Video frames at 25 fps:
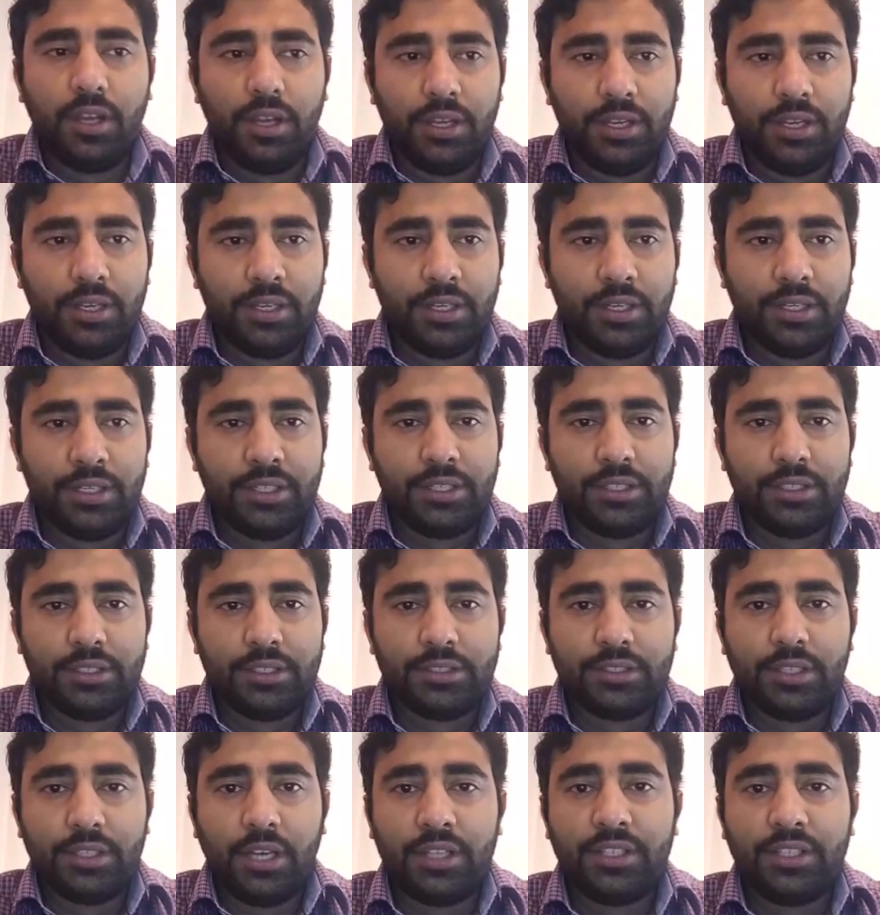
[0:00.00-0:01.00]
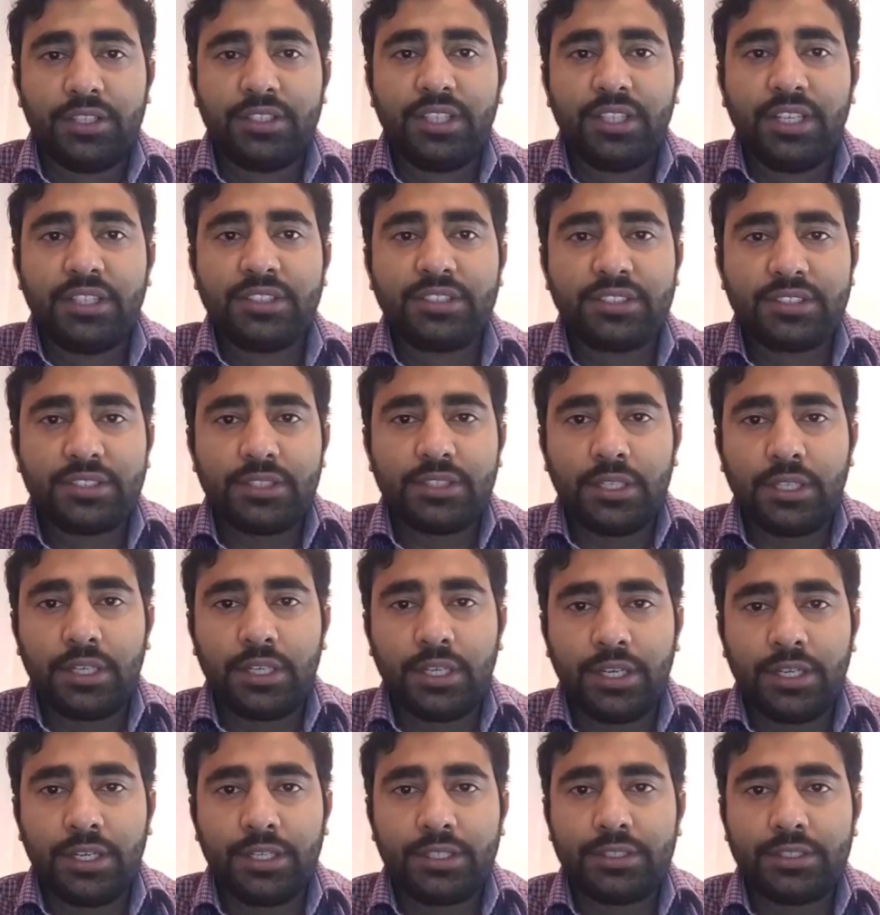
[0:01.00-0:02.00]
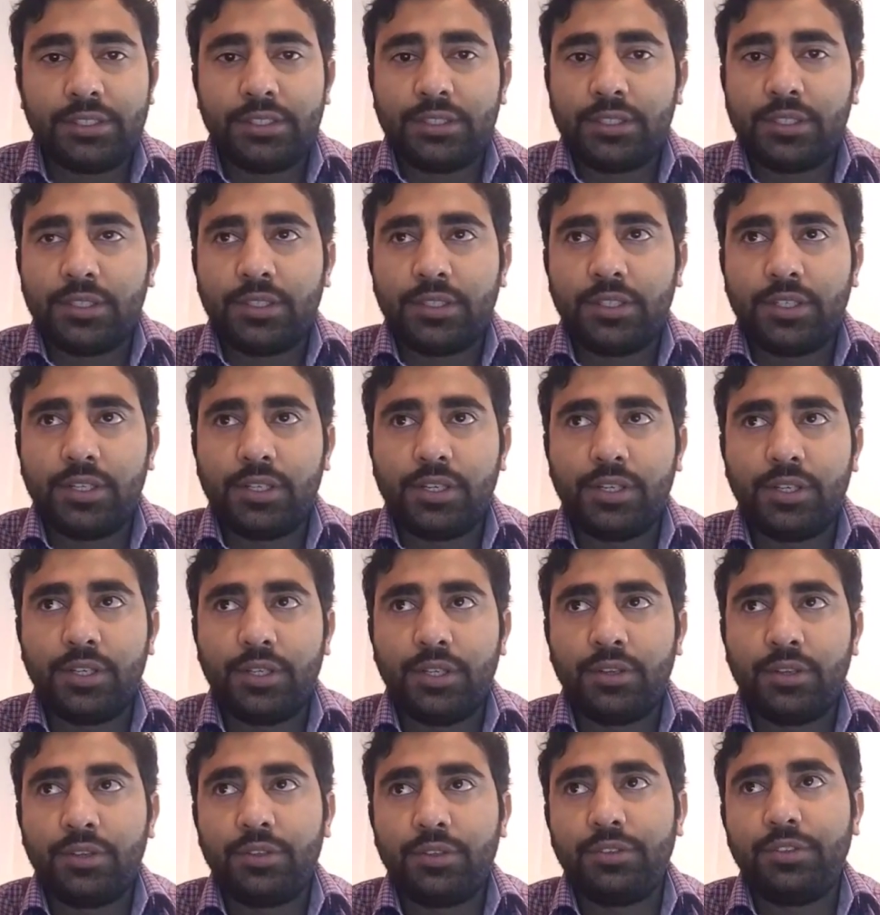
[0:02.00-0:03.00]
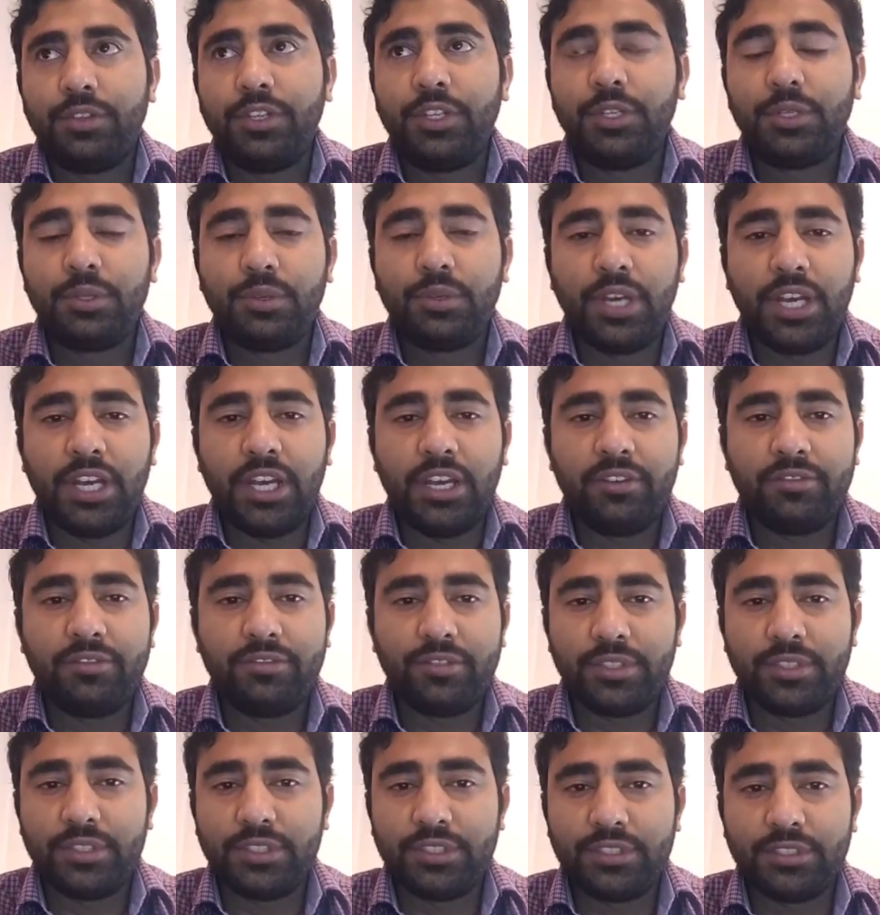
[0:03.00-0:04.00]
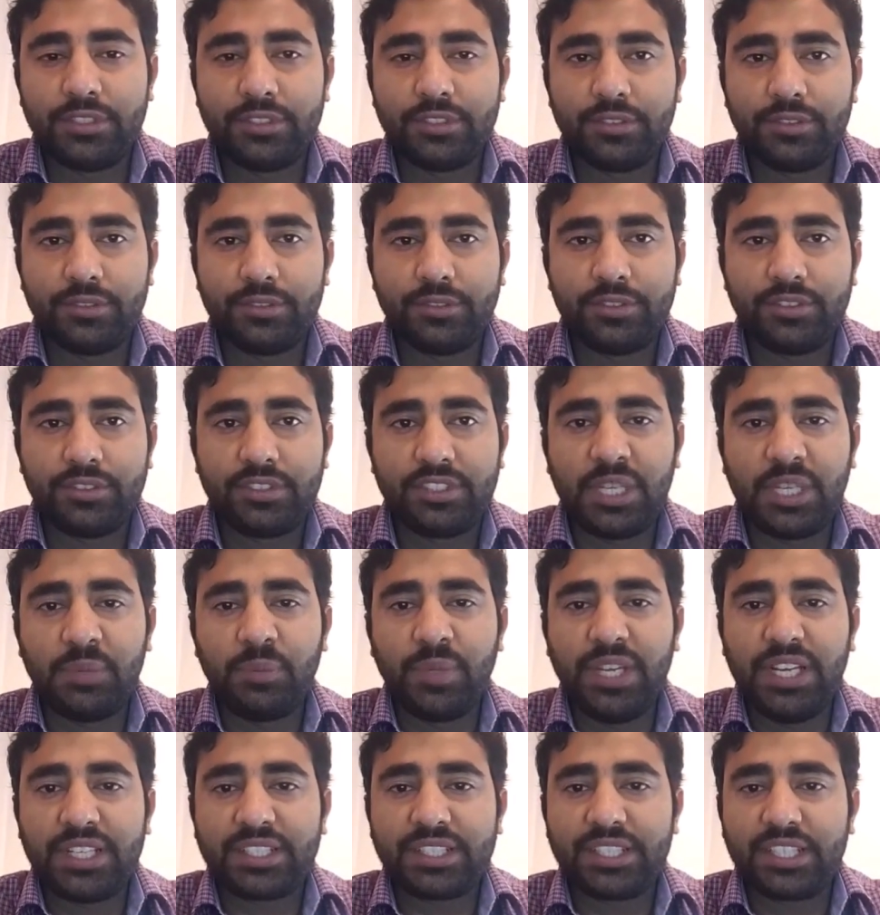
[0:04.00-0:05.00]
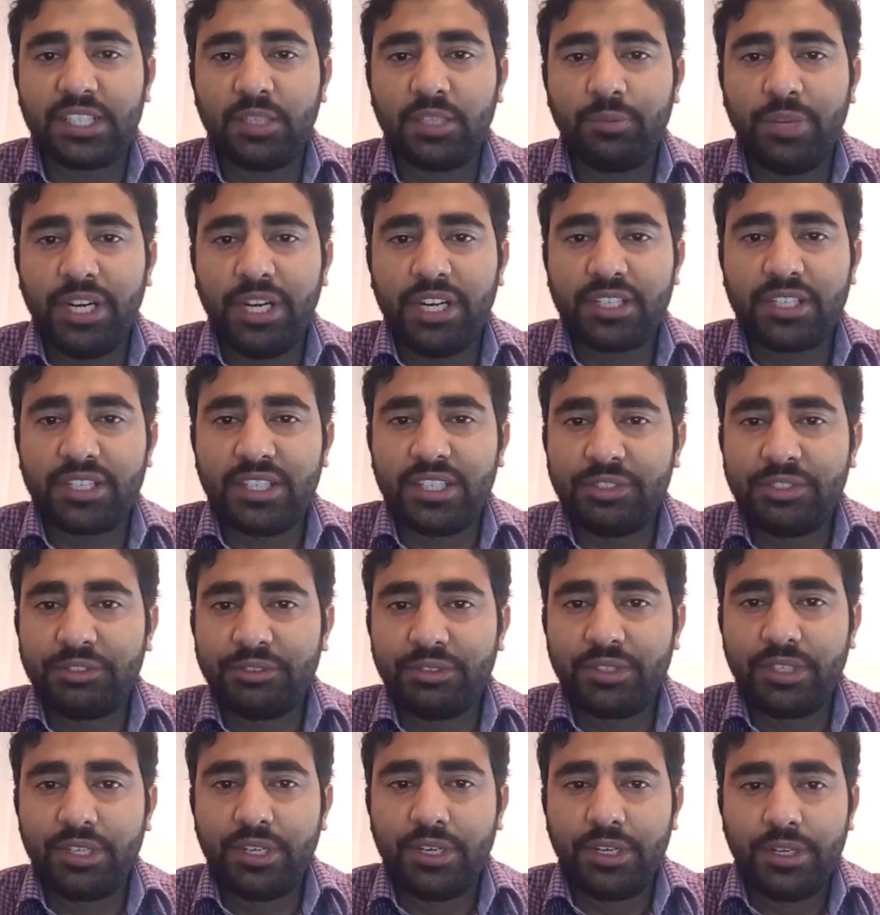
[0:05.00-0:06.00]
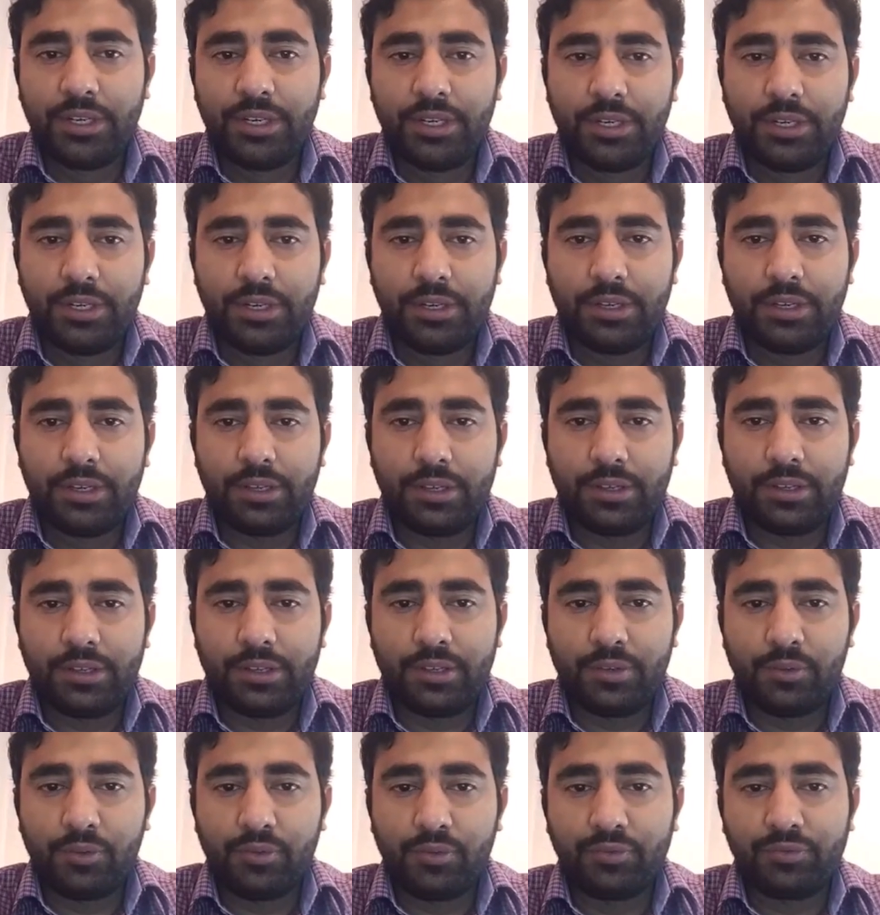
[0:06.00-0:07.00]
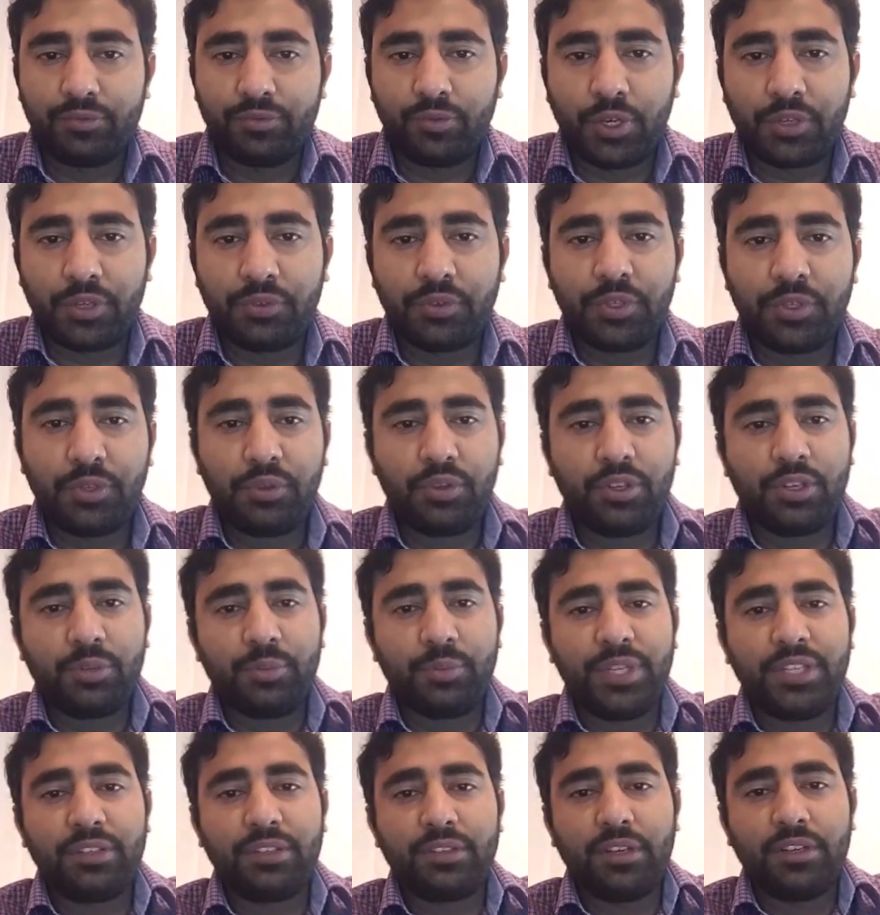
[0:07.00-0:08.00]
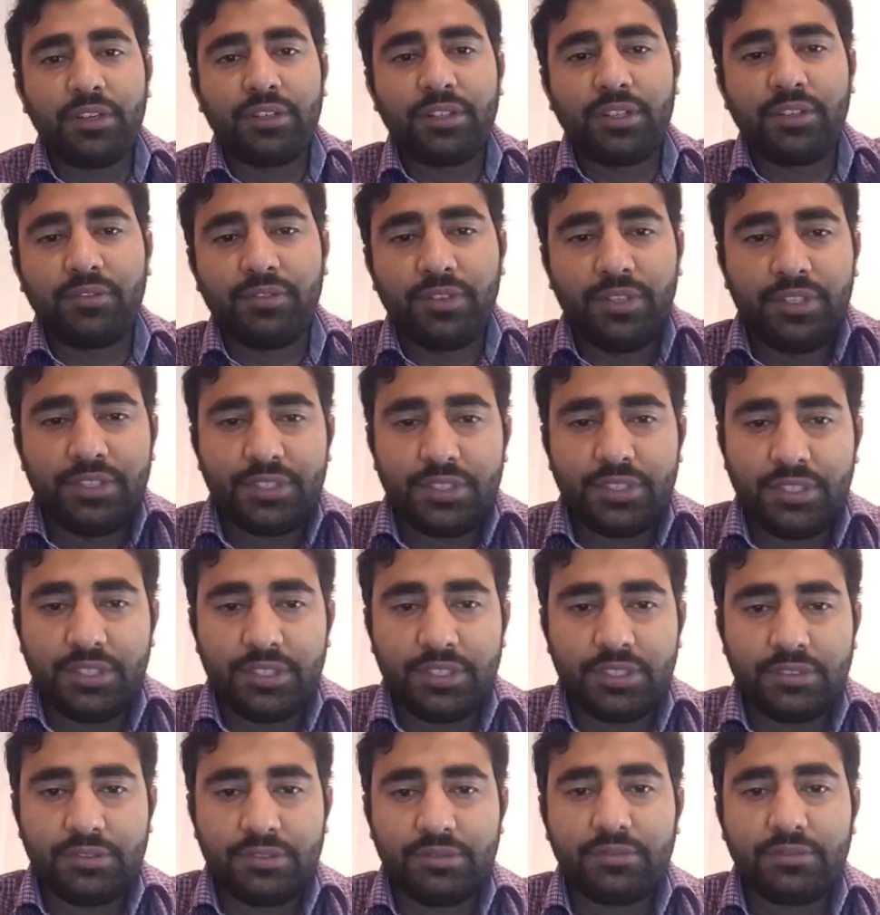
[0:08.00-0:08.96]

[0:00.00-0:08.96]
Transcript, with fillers: And uh, other things are like need to have uh, some electrical background. Uh, whatever you are being taught in the first year,